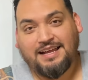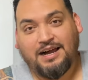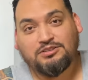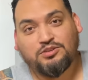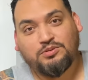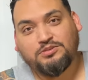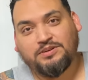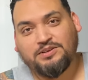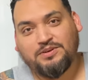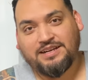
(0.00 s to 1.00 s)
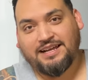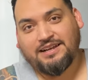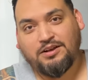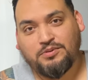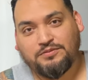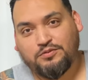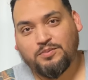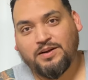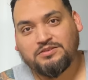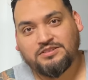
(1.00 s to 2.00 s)
I was at 321. How the hell I went 4
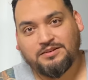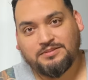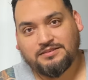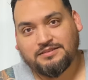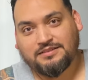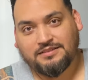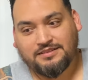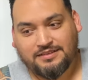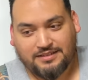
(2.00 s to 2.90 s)
pounds up? That's